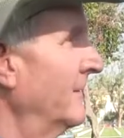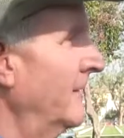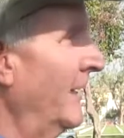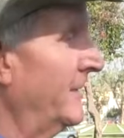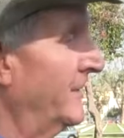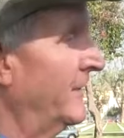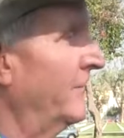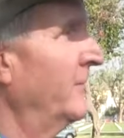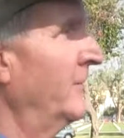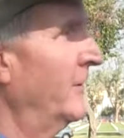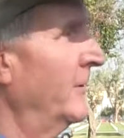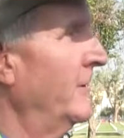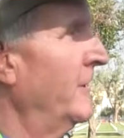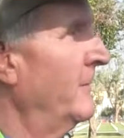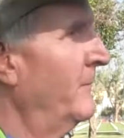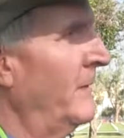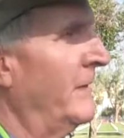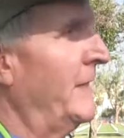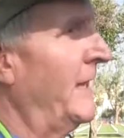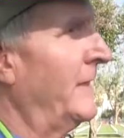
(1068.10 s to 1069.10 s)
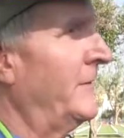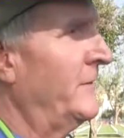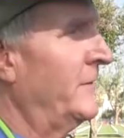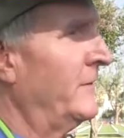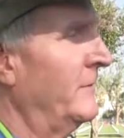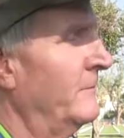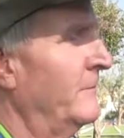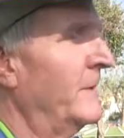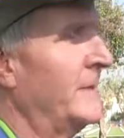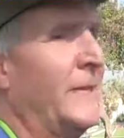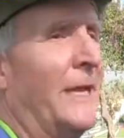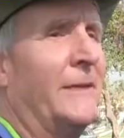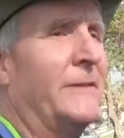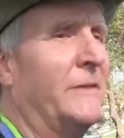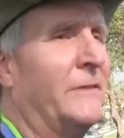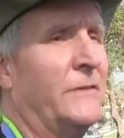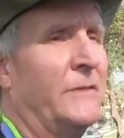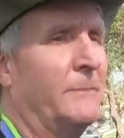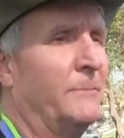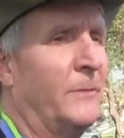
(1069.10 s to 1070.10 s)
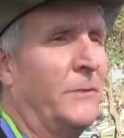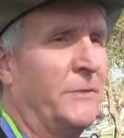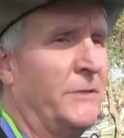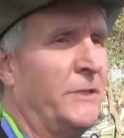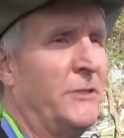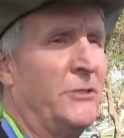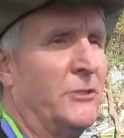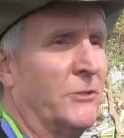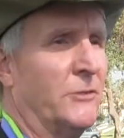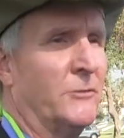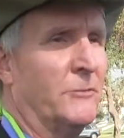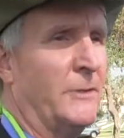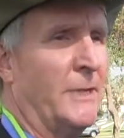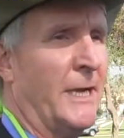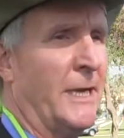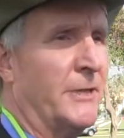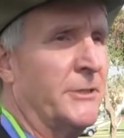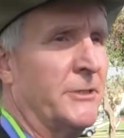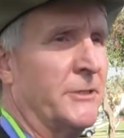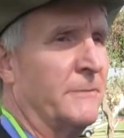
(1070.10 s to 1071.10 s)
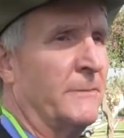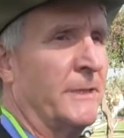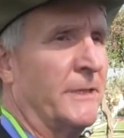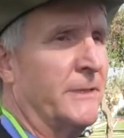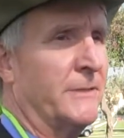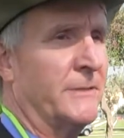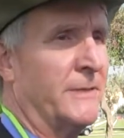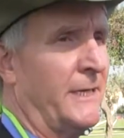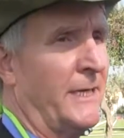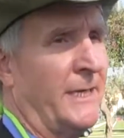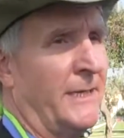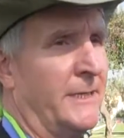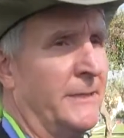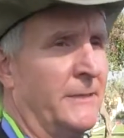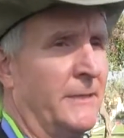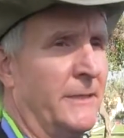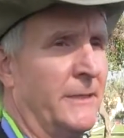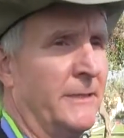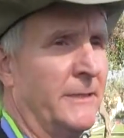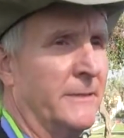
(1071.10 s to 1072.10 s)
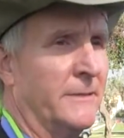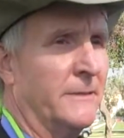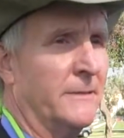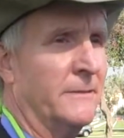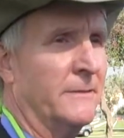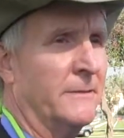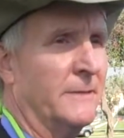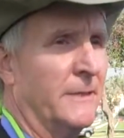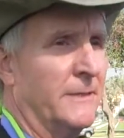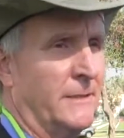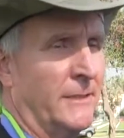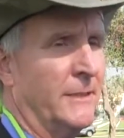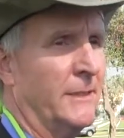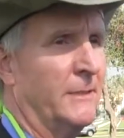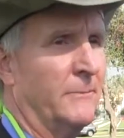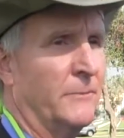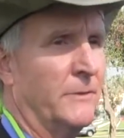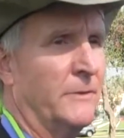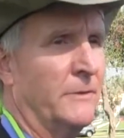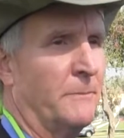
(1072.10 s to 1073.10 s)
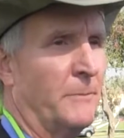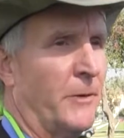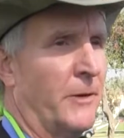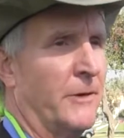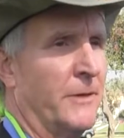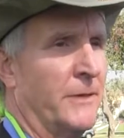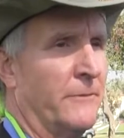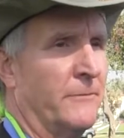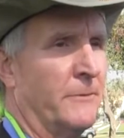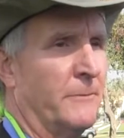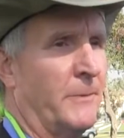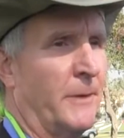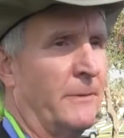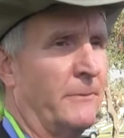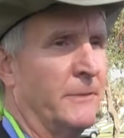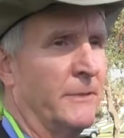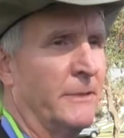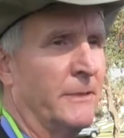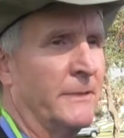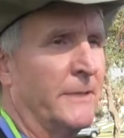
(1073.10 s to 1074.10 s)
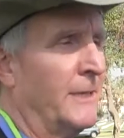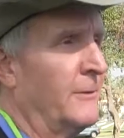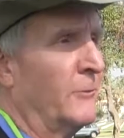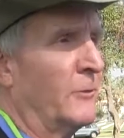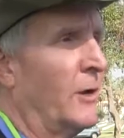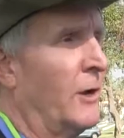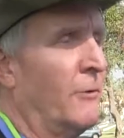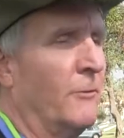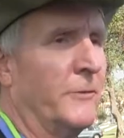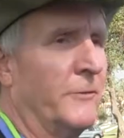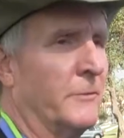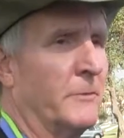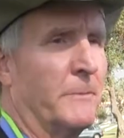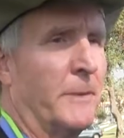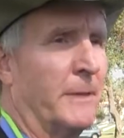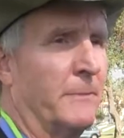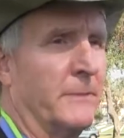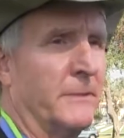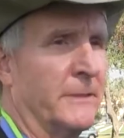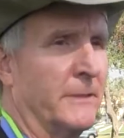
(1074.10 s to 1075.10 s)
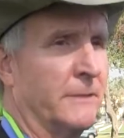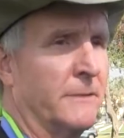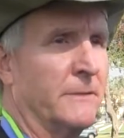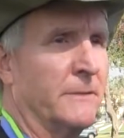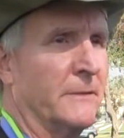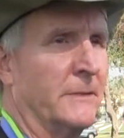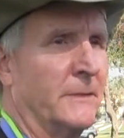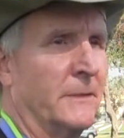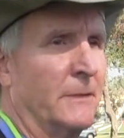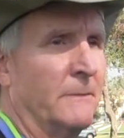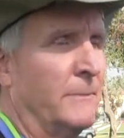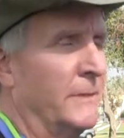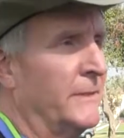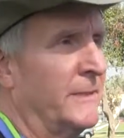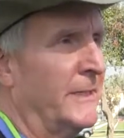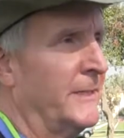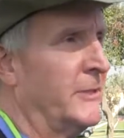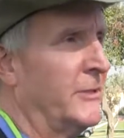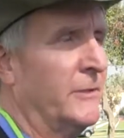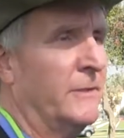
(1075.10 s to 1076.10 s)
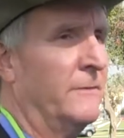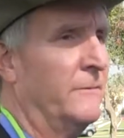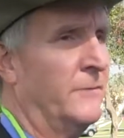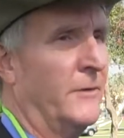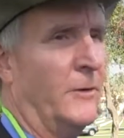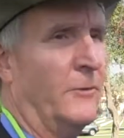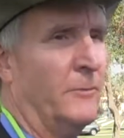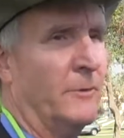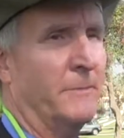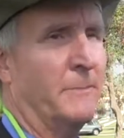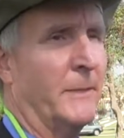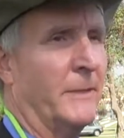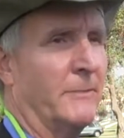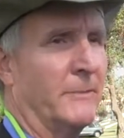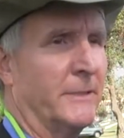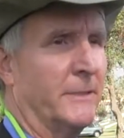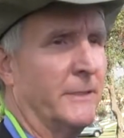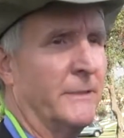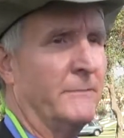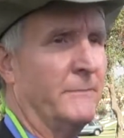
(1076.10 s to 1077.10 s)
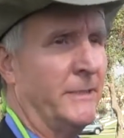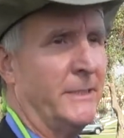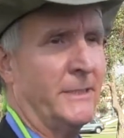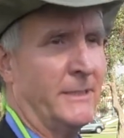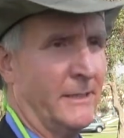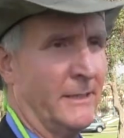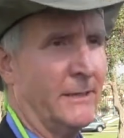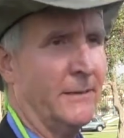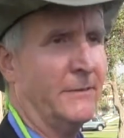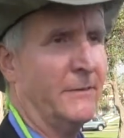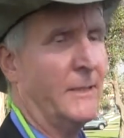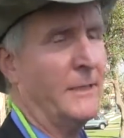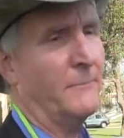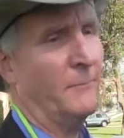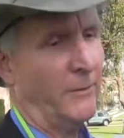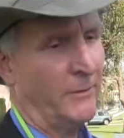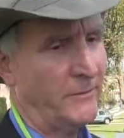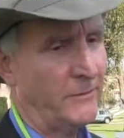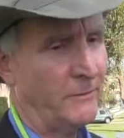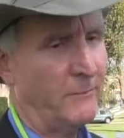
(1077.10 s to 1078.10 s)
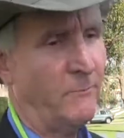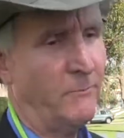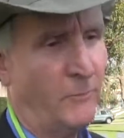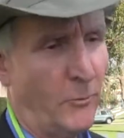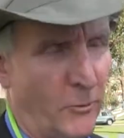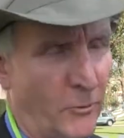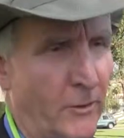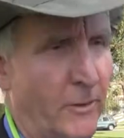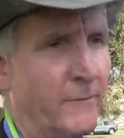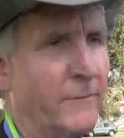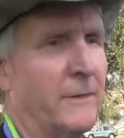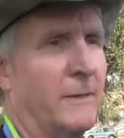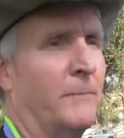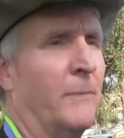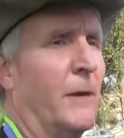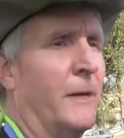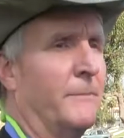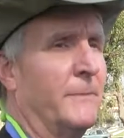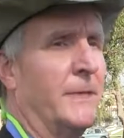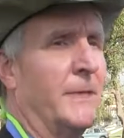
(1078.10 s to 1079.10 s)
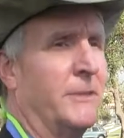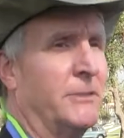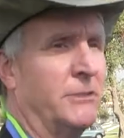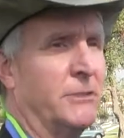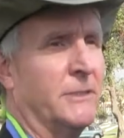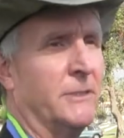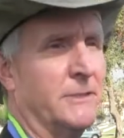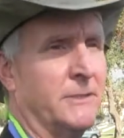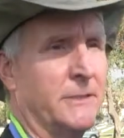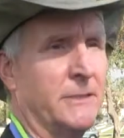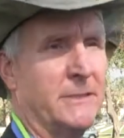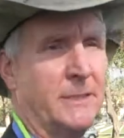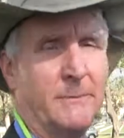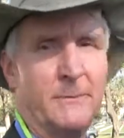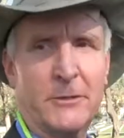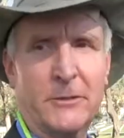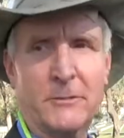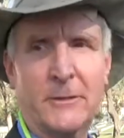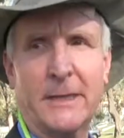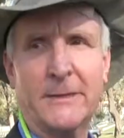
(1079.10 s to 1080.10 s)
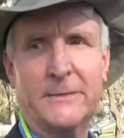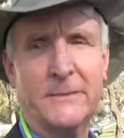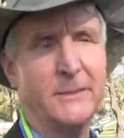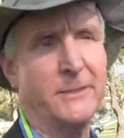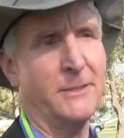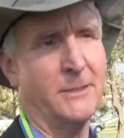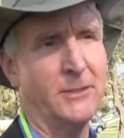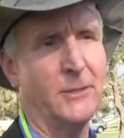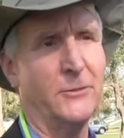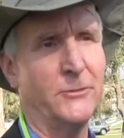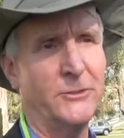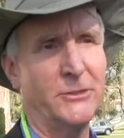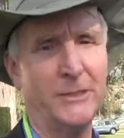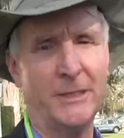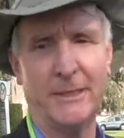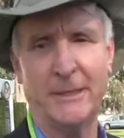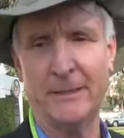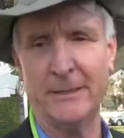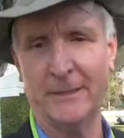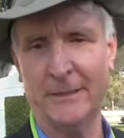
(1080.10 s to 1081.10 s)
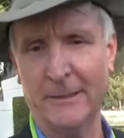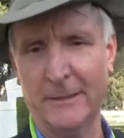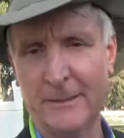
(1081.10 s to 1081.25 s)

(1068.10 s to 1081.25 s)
That's a simple knee-jerk reaction because they hated Lincoln, and Lincoln was the party of Republican. They were always Republicans, but they couldn't vote Republican because what's more of the abomination is the Democrats that negotiated.